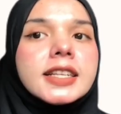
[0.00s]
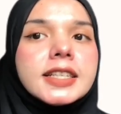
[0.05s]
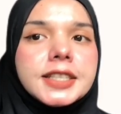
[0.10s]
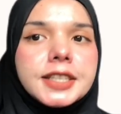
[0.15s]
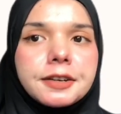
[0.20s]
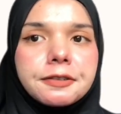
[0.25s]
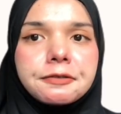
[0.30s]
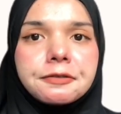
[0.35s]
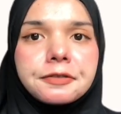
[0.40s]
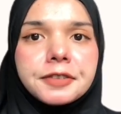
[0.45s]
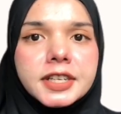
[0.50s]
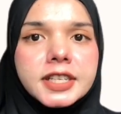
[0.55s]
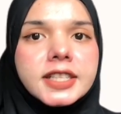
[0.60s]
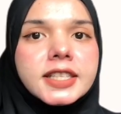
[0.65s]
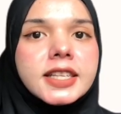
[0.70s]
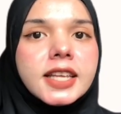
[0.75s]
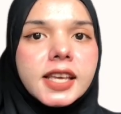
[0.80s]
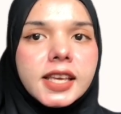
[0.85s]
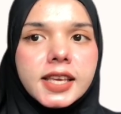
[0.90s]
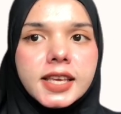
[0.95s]
The first
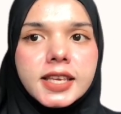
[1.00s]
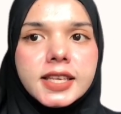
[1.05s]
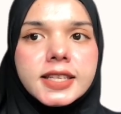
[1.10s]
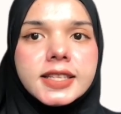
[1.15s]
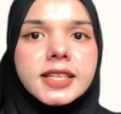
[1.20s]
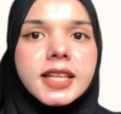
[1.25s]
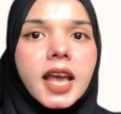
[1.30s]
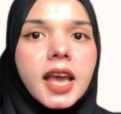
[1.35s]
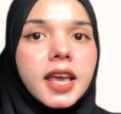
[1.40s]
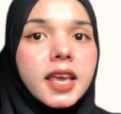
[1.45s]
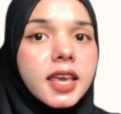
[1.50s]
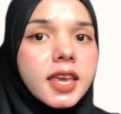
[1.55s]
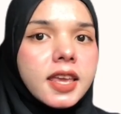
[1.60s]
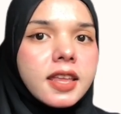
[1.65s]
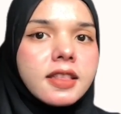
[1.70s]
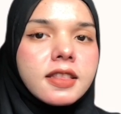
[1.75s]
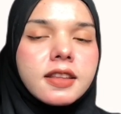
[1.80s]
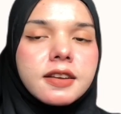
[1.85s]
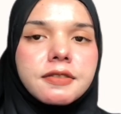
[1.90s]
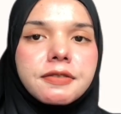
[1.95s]
is
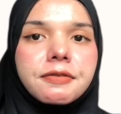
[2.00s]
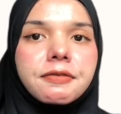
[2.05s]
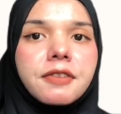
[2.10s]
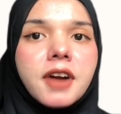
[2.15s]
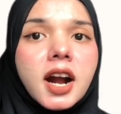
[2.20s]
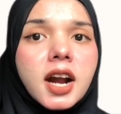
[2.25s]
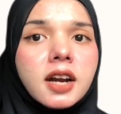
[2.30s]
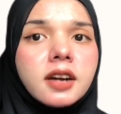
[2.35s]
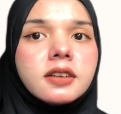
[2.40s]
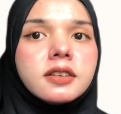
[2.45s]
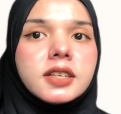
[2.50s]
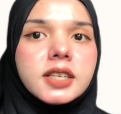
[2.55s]
in the Far